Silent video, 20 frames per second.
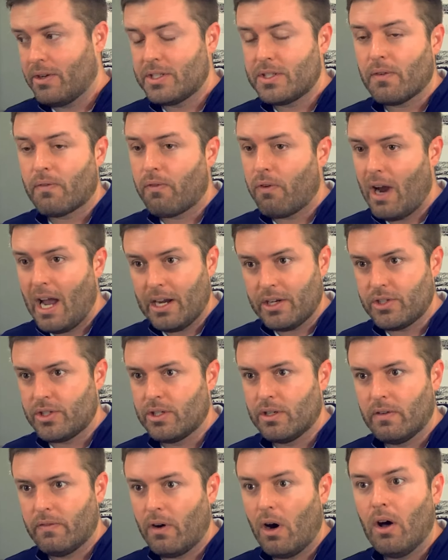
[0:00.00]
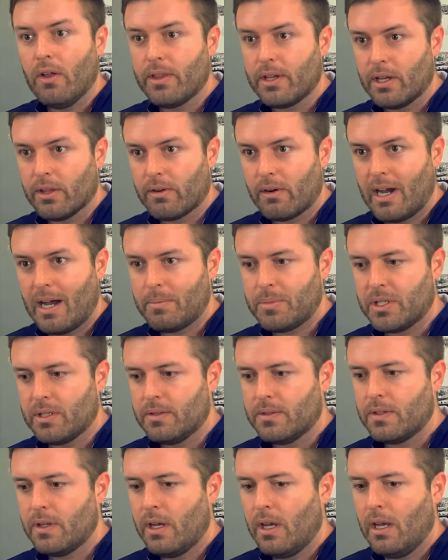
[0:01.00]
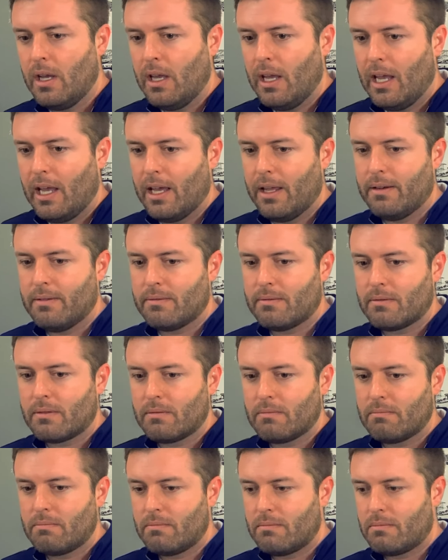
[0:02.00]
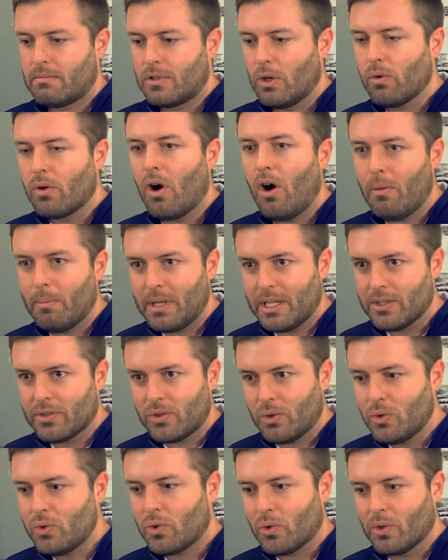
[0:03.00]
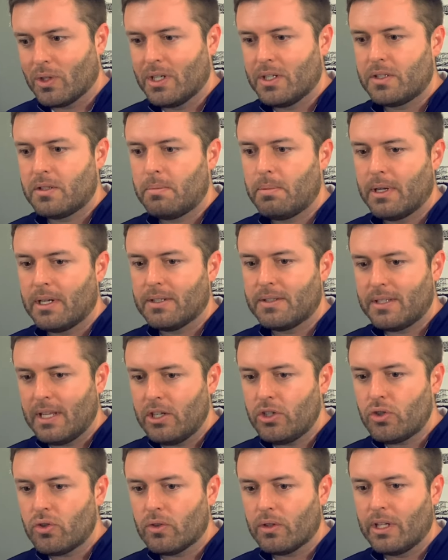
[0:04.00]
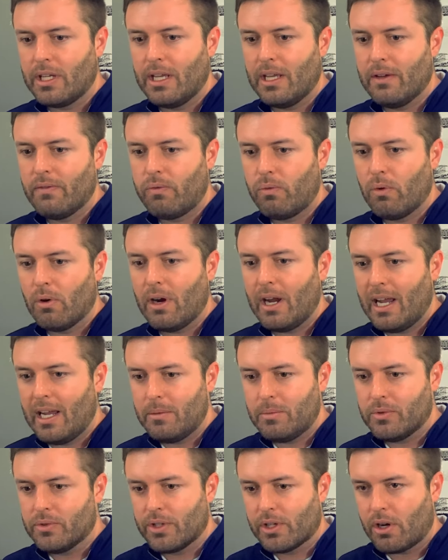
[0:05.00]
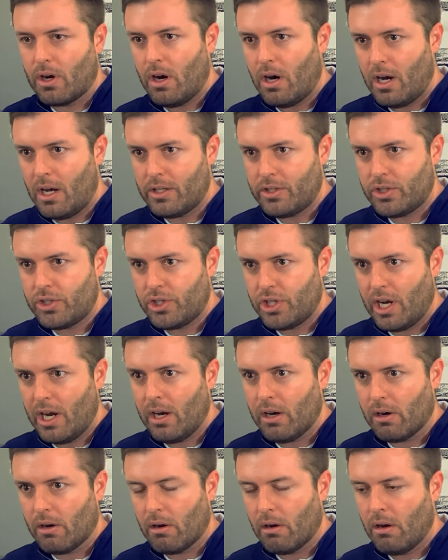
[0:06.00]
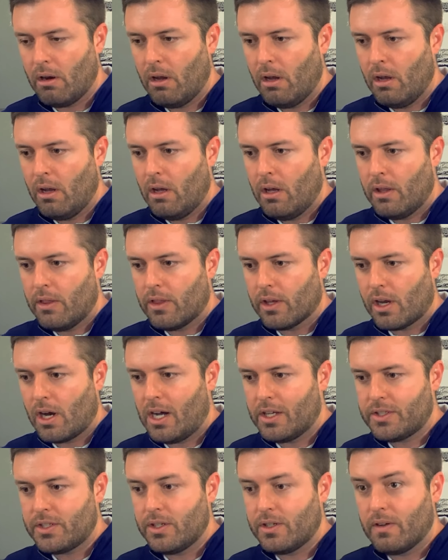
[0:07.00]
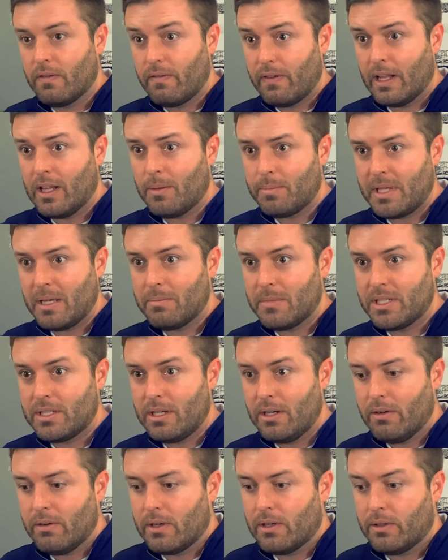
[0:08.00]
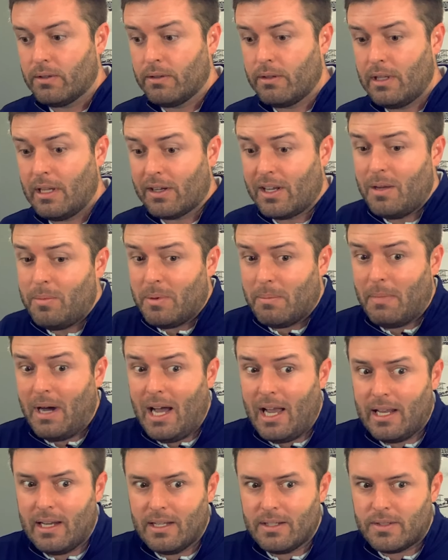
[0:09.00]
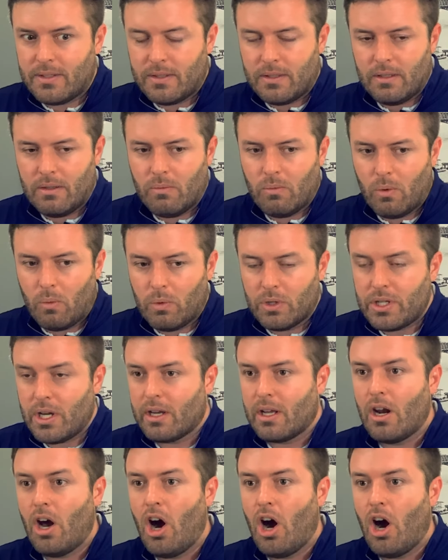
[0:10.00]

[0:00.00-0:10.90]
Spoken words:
it's a fraction of all the other options. And don't call me a socialist, but essentially, if we're able to cost share the cost to develop that material, now keep in mind, we're talking